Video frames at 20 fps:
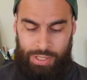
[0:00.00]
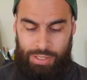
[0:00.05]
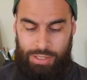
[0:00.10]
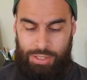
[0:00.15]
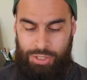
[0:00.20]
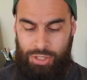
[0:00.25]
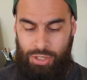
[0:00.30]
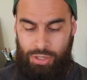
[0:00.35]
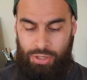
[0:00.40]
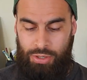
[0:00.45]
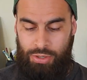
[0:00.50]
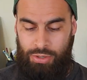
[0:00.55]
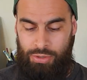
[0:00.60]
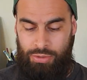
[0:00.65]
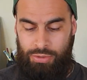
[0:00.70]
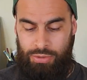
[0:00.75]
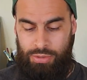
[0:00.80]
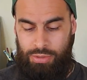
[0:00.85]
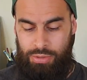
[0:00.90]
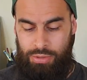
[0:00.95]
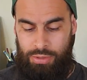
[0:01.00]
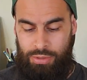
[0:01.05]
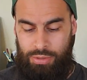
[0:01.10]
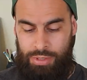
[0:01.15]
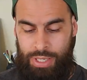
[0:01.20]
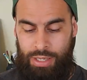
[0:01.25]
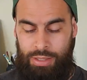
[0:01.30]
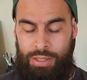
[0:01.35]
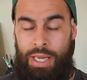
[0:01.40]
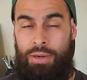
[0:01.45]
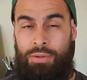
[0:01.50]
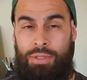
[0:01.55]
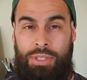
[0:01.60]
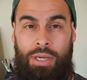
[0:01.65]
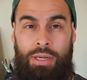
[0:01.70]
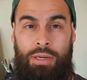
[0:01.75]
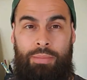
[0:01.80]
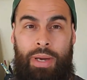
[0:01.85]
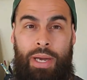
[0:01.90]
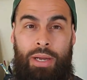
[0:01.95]
So that was
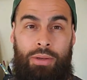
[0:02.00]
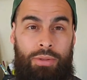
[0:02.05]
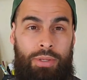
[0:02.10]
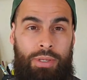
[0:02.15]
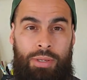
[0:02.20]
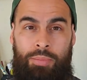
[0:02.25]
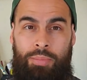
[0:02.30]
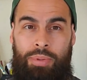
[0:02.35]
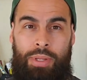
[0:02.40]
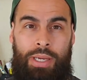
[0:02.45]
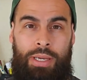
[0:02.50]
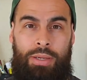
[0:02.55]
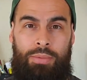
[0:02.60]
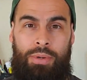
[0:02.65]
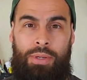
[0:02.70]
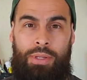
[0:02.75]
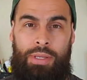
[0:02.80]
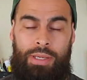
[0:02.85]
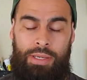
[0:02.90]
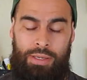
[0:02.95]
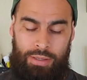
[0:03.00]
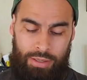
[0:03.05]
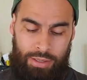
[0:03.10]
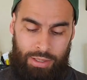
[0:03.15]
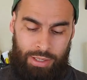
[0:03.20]
kind of my only complaint, really.